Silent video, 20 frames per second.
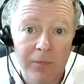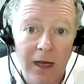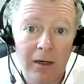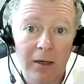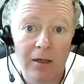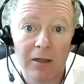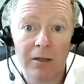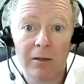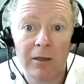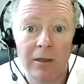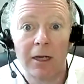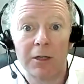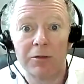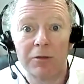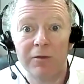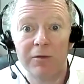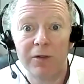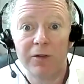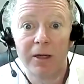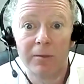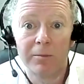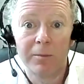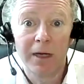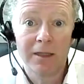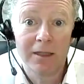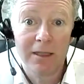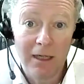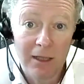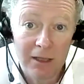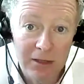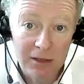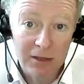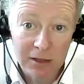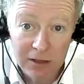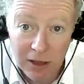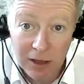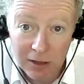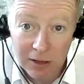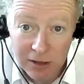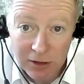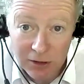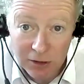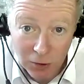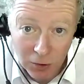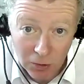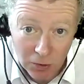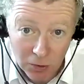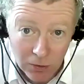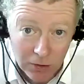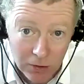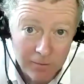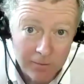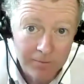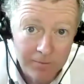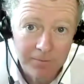And I'd like to invite Pantelis to start his talk.